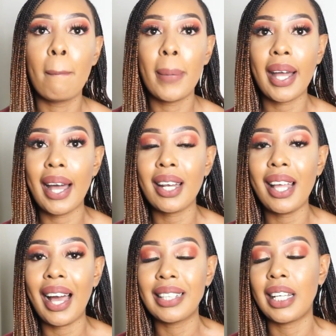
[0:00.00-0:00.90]

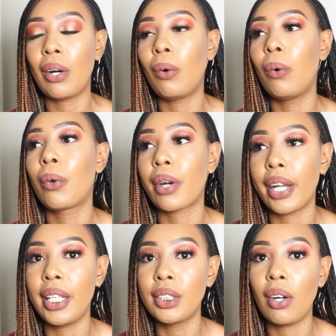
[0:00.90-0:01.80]
Macari has a whole
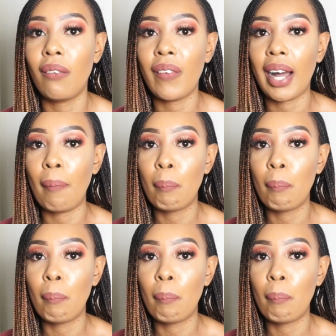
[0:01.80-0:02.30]
range of